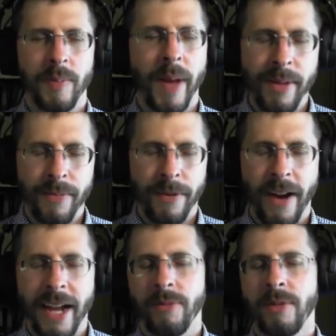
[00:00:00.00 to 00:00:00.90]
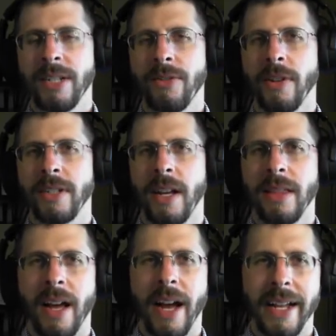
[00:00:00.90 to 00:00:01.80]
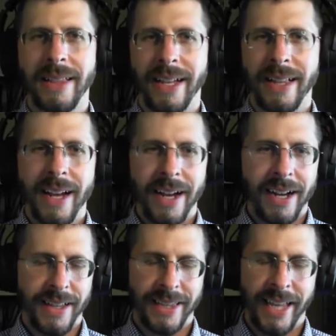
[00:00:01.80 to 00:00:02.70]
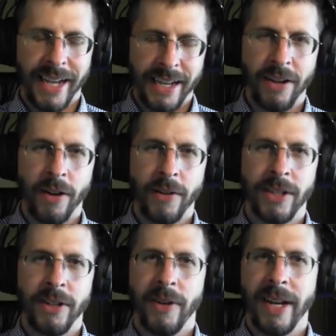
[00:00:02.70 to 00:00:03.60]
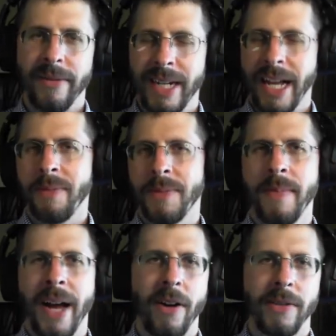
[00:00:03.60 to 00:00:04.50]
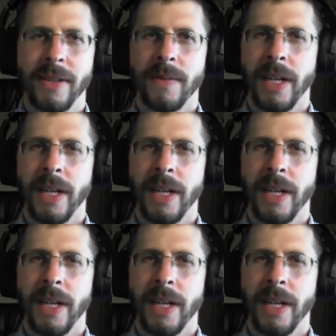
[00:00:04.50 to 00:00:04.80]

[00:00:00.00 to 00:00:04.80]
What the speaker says: maybe provide a resource online that they can go to and would help them out.